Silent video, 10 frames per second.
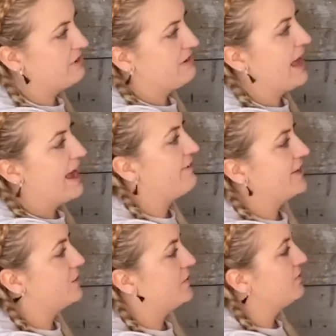areas
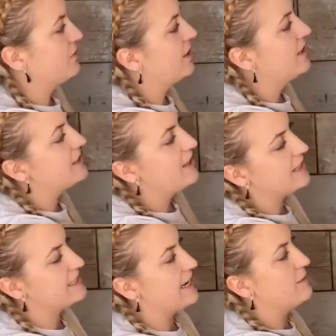with different colours, and like I
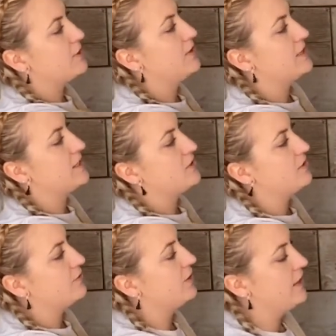say, I'm using sort
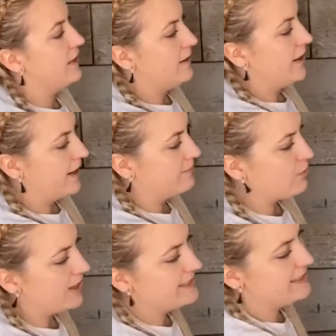of
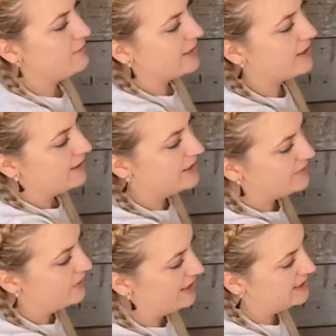quite similar colours for
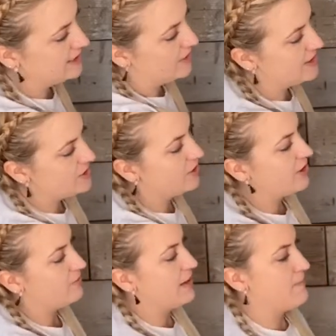this, so it's not going
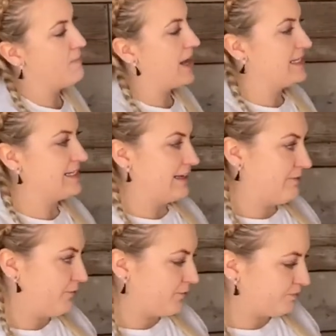to be a
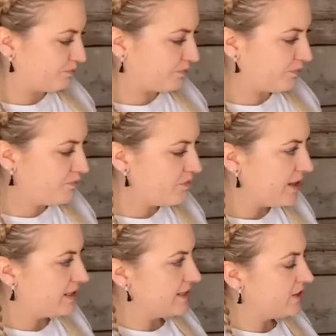massive,
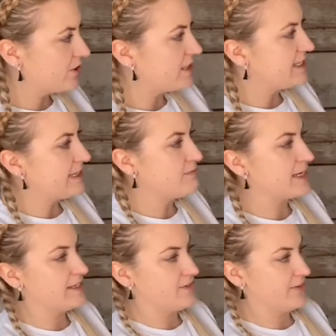you're not going to see the
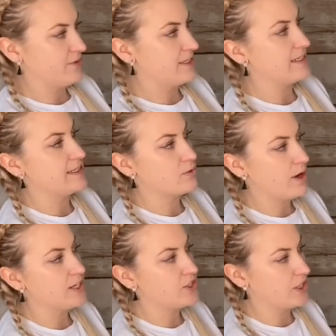massive differences. It's
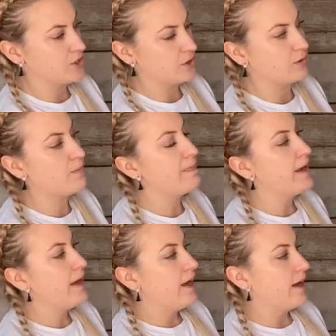quite subtle,
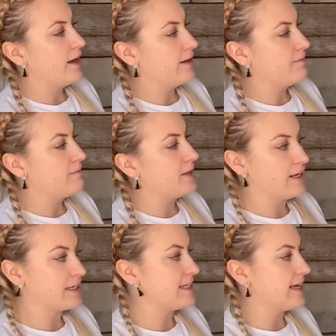but like I
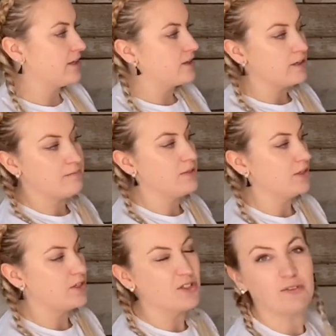say, you
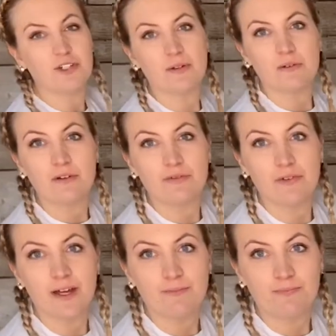could sort of do it with
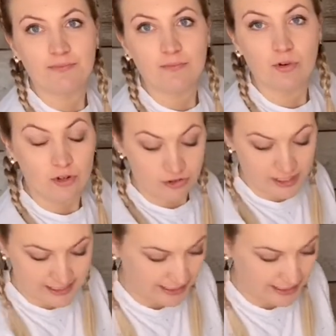more contrasting